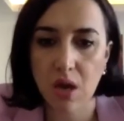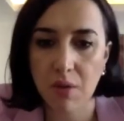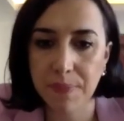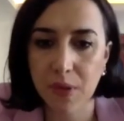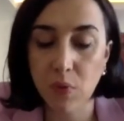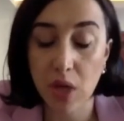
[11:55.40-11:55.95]

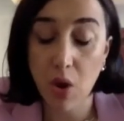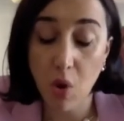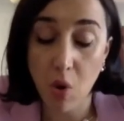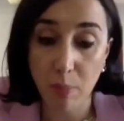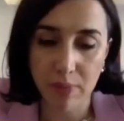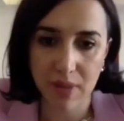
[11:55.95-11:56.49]
We
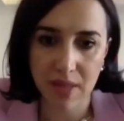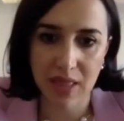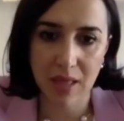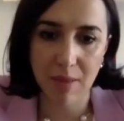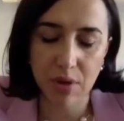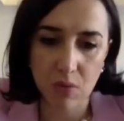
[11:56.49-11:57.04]
hope that
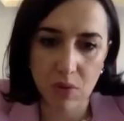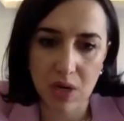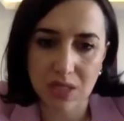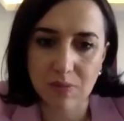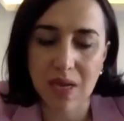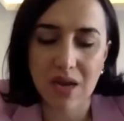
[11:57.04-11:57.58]
Lebanon will
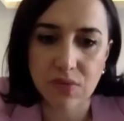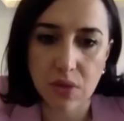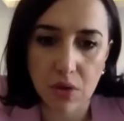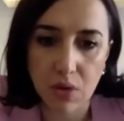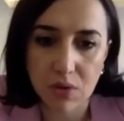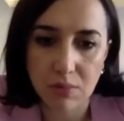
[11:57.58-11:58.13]
not be left
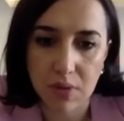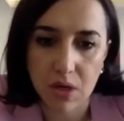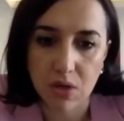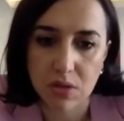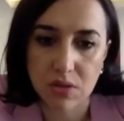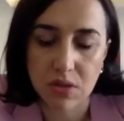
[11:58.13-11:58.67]
alone,
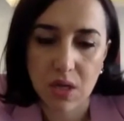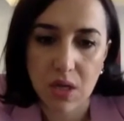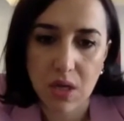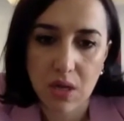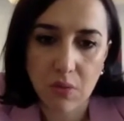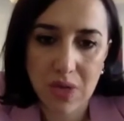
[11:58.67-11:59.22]
because
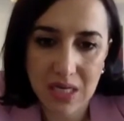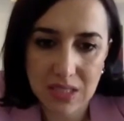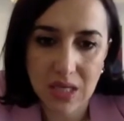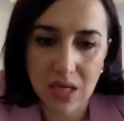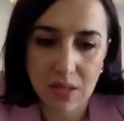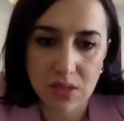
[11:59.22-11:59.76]
we're not
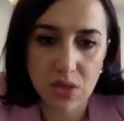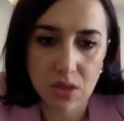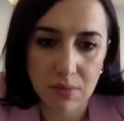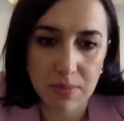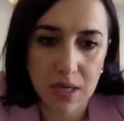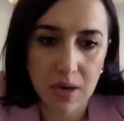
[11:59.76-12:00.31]
seeing that's going
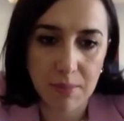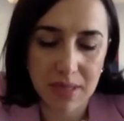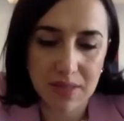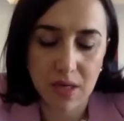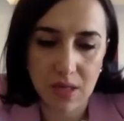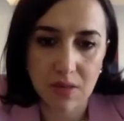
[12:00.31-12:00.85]
to become
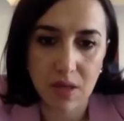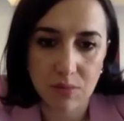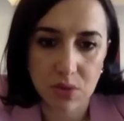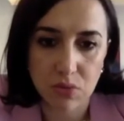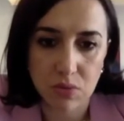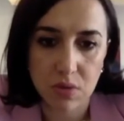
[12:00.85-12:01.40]
better anytime
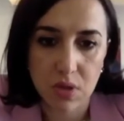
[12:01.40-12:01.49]
soon.